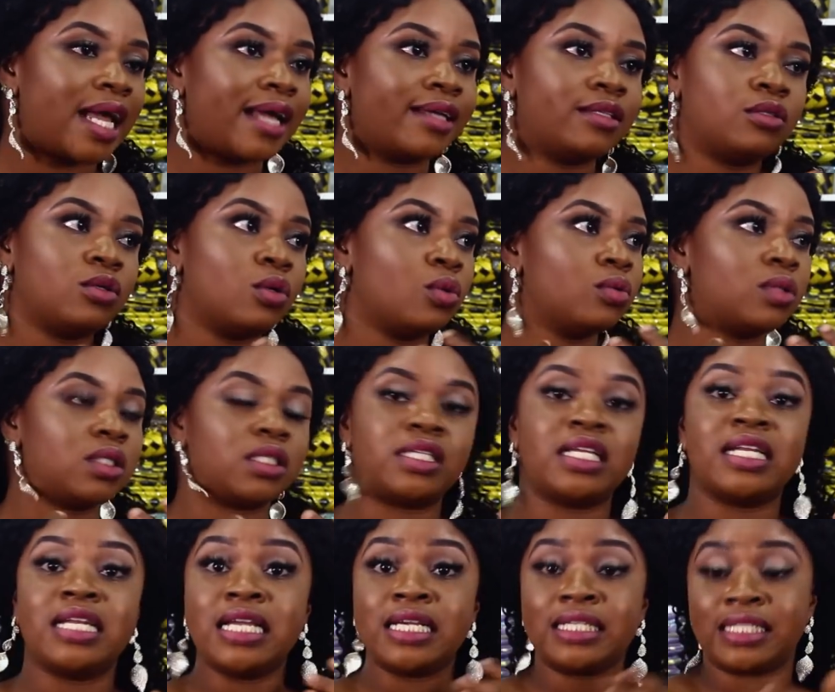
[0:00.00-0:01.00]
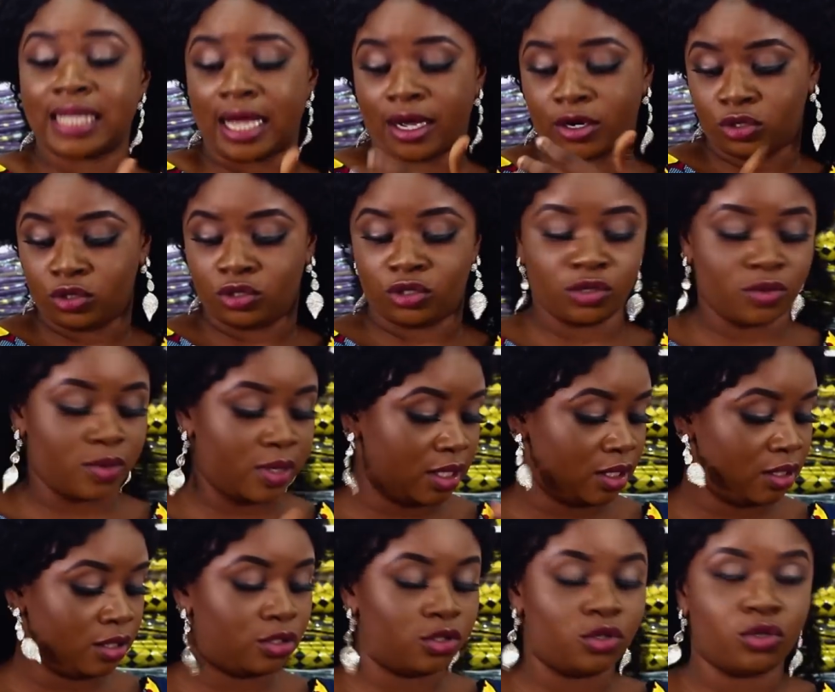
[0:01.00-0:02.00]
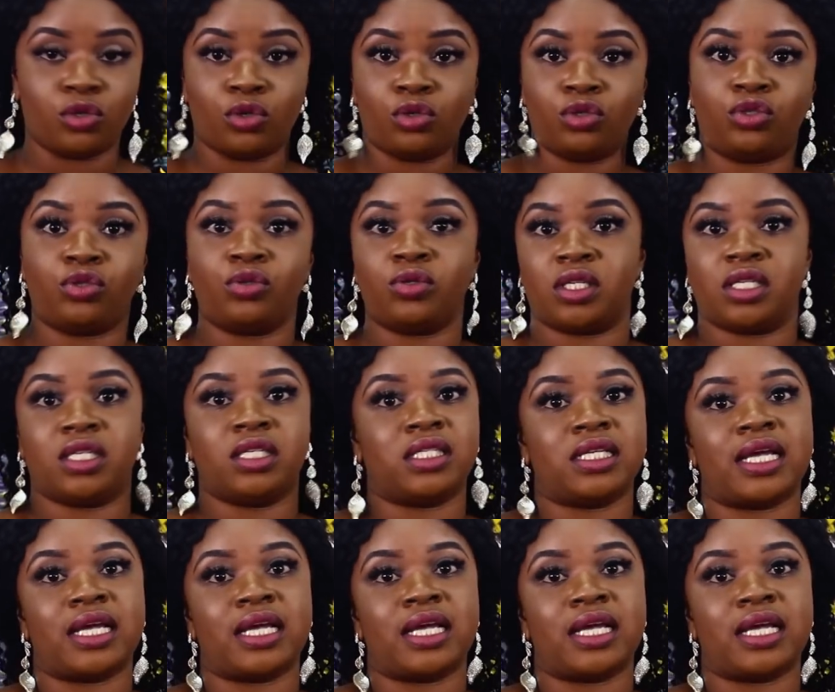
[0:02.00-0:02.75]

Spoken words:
I don't, the least I could do is, you know, do this.